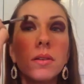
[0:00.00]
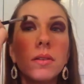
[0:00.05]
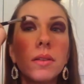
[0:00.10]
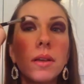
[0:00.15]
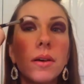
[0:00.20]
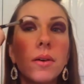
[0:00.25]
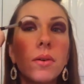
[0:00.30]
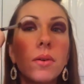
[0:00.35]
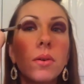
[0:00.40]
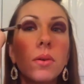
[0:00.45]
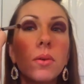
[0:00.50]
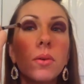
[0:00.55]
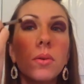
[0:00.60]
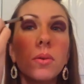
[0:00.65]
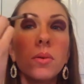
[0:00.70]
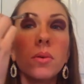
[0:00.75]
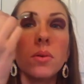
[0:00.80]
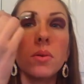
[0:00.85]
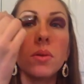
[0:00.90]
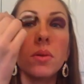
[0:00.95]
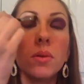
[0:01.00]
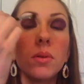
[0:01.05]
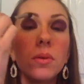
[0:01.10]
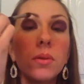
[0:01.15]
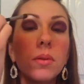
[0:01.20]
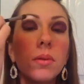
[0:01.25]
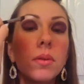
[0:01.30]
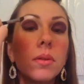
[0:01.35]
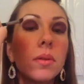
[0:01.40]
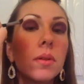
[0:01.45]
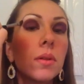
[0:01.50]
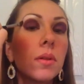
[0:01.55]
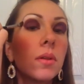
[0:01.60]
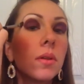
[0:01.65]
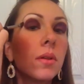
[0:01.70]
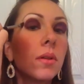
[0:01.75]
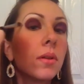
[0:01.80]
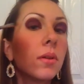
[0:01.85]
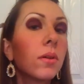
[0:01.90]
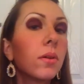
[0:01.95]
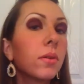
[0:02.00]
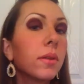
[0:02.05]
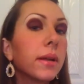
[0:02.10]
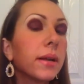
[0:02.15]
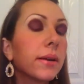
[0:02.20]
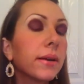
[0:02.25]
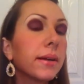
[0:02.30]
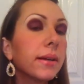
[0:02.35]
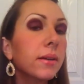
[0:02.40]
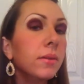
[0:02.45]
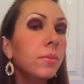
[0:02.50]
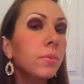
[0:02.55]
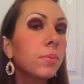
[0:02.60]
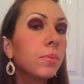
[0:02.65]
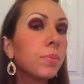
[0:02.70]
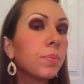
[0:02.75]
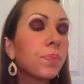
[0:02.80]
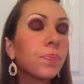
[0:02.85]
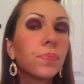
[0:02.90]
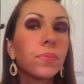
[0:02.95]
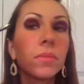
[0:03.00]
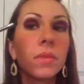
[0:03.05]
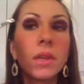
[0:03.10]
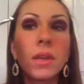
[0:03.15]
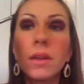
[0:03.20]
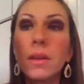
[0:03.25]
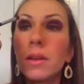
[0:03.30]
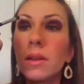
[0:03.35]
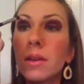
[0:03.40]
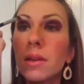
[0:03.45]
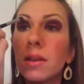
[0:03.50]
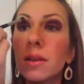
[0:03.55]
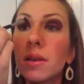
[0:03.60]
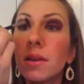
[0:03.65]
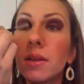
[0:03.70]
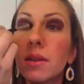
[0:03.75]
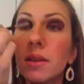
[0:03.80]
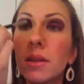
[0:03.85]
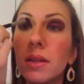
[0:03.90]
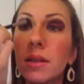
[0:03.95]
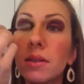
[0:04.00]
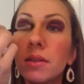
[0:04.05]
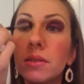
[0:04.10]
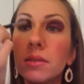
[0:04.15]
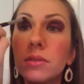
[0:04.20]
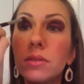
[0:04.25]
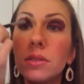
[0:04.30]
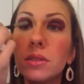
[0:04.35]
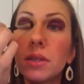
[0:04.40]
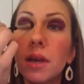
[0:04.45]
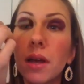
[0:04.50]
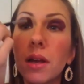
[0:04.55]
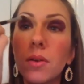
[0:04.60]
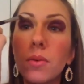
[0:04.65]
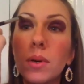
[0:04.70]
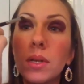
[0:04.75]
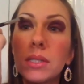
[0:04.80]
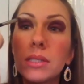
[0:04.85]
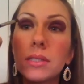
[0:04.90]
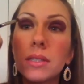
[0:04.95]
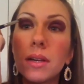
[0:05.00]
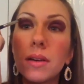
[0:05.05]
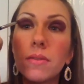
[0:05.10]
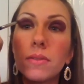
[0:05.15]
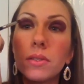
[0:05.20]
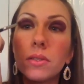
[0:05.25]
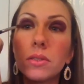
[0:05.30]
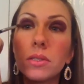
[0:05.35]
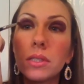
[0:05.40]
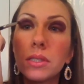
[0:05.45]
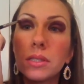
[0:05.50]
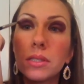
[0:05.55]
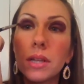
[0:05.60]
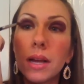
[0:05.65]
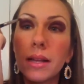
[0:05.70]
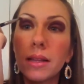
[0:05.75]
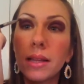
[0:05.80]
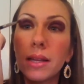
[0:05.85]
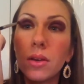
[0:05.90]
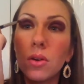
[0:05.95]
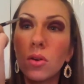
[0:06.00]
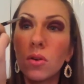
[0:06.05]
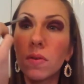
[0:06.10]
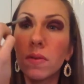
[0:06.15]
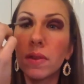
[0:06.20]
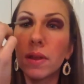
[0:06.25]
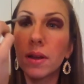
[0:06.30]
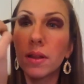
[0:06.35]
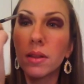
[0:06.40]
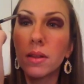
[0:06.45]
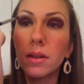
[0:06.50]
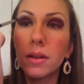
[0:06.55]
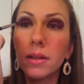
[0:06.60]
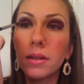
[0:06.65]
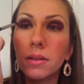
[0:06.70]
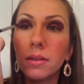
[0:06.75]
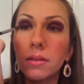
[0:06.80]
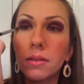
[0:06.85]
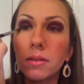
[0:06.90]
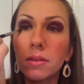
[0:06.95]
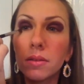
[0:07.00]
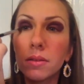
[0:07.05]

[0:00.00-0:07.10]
that whole area. And then just kind of what's left, you'll just lightly go over that line.